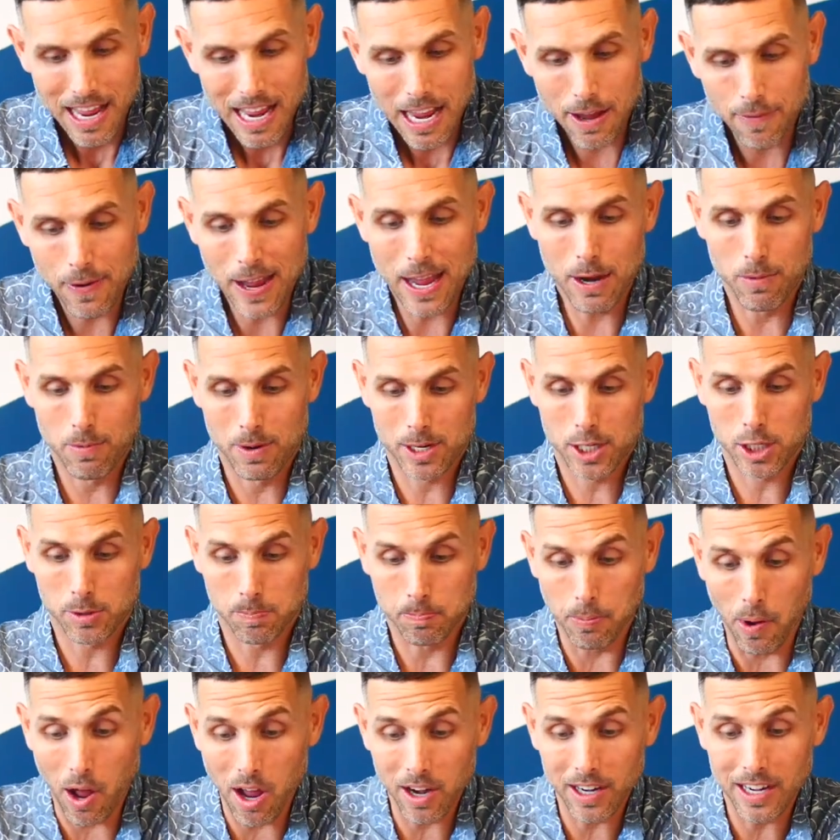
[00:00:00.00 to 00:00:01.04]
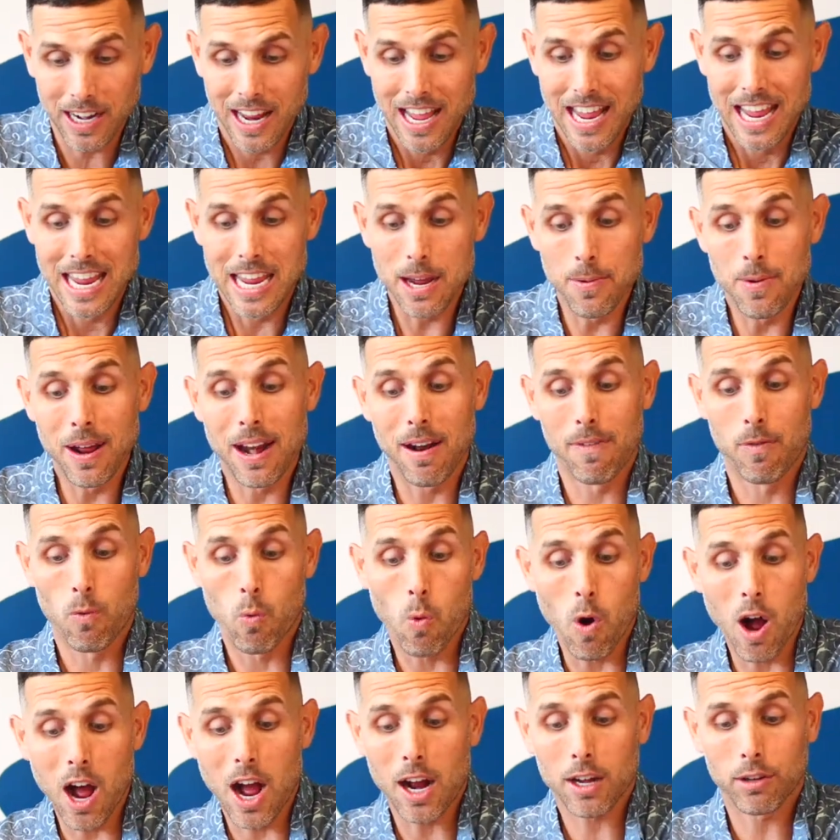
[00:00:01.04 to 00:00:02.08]
if he had responded, he would have
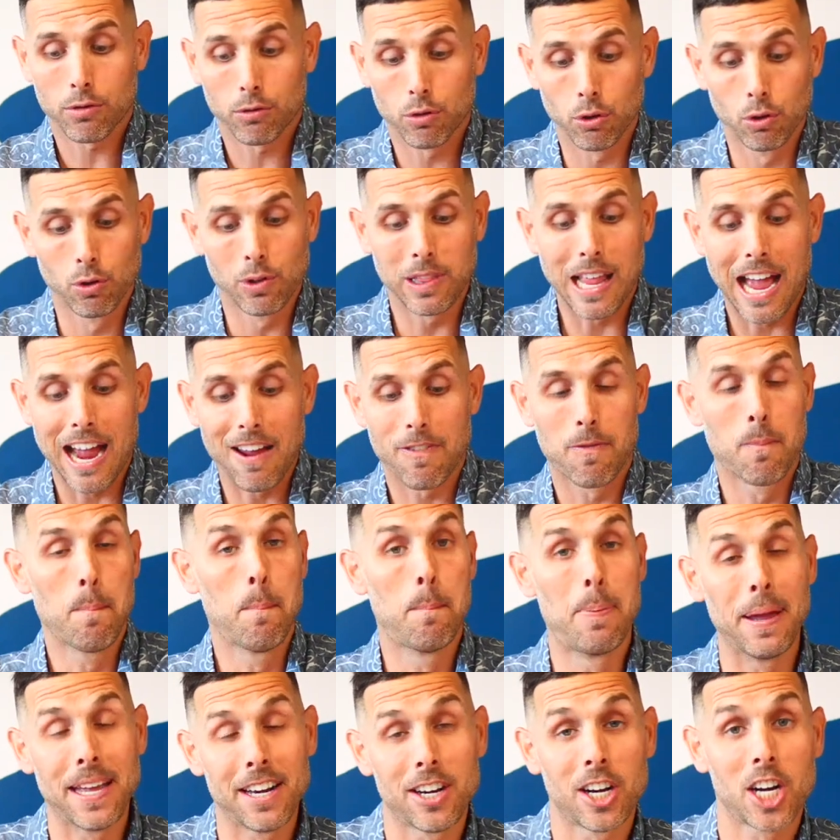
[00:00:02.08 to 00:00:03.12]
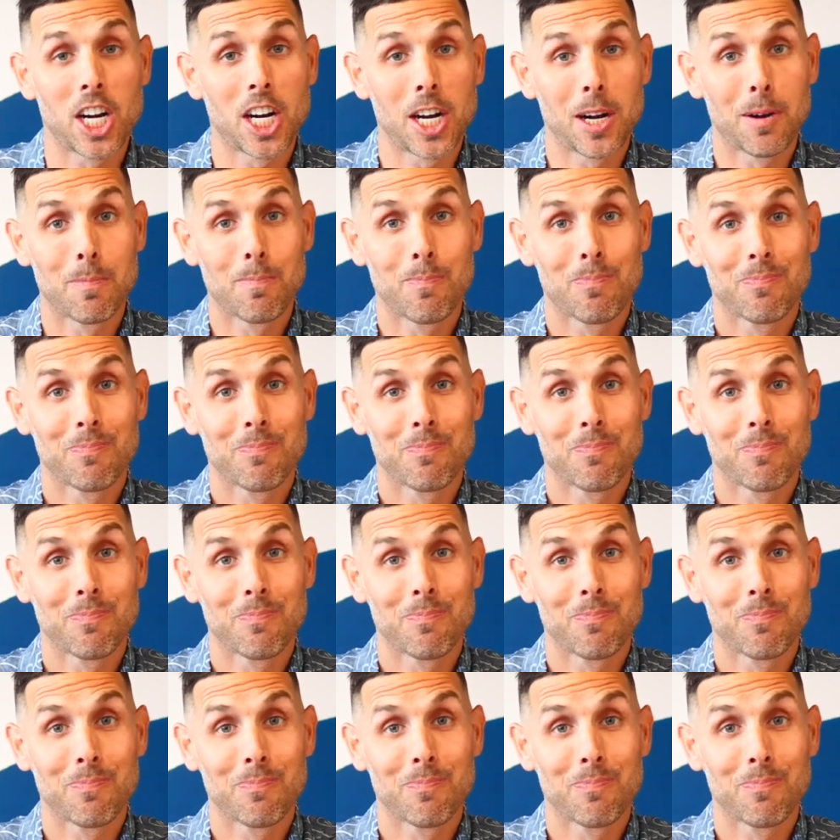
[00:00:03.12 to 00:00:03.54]
walked through life bitter